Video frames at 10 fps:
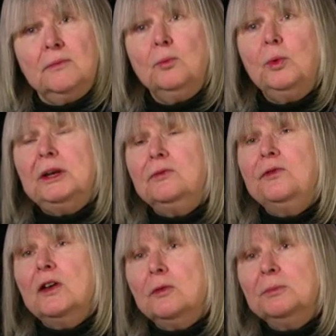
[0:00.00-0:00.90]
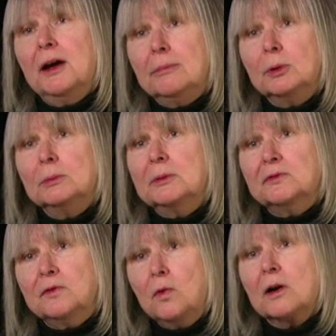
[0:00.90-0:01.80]
We'd filmed Hubble
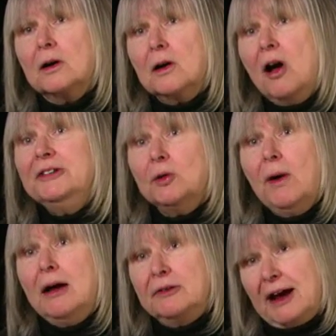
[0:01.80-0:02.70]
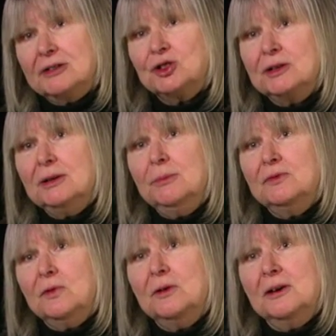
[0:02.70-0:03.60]
before, on the ground actually,
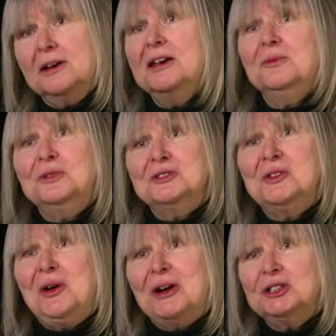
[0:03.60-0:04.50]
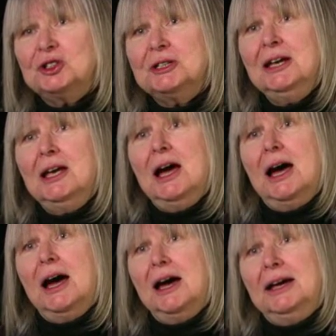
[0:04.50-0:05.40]
before it was launched
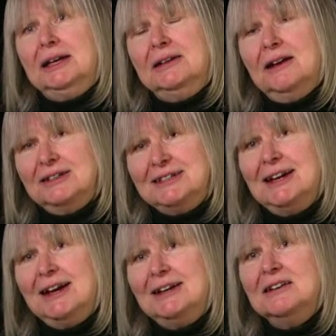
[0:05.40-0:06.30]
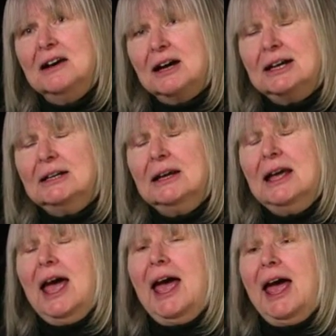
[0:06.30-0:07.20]
in 1989.
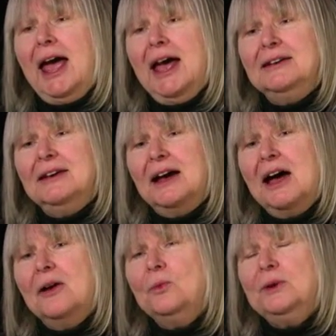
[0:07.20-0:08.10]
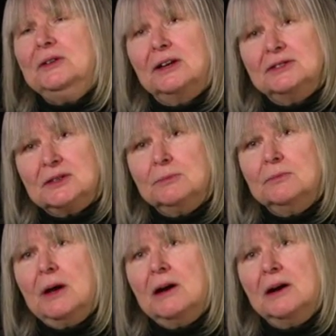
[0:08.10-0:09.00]
And we'd done
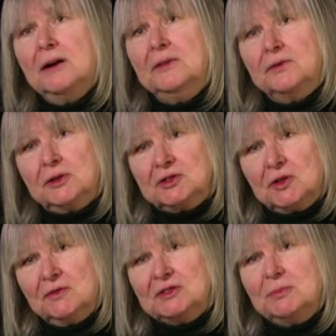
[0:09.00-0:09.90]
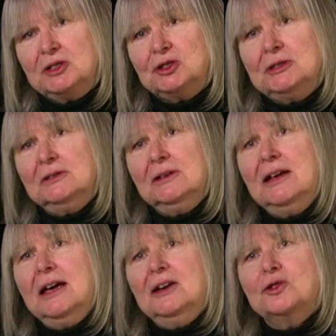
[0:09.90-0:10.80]
the first service mission
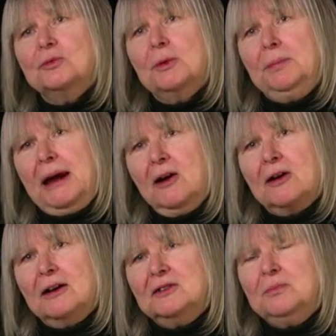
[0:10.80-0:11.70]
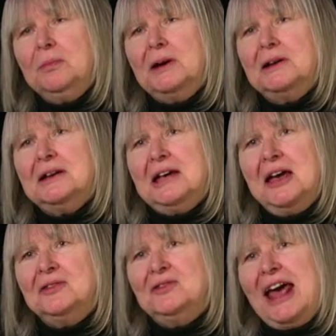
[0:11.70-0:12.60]
to repair it, but
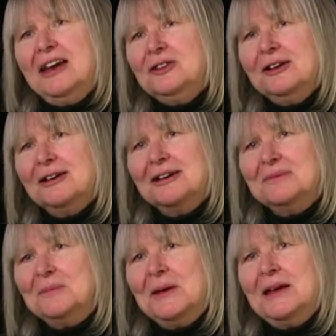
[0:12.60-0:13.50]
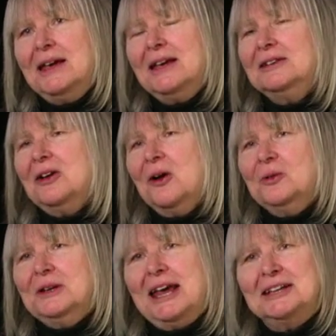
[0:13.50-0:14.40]
at that time, it
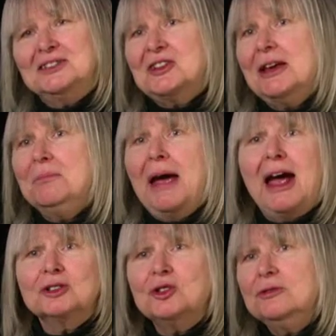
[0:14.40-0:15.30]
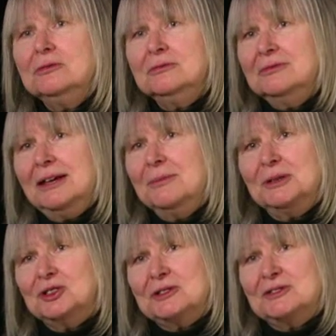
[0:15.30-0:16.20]
only had sent back 2
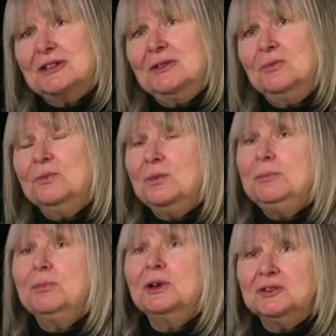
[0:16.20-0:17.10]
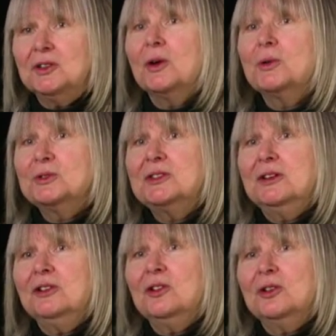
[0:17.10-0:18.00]
images, and we put those
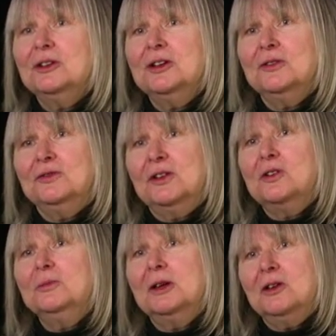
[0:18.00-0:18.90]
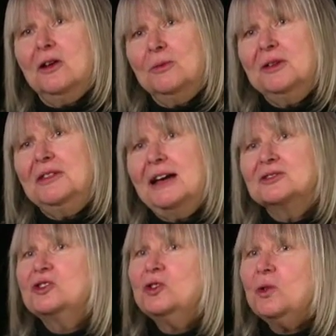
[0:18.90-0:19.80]
in an earlier film along with
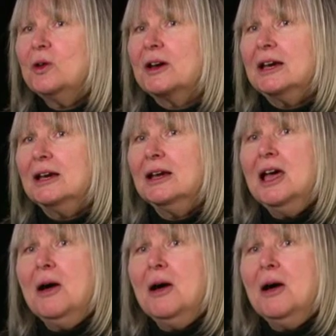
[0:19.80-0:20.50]
that story.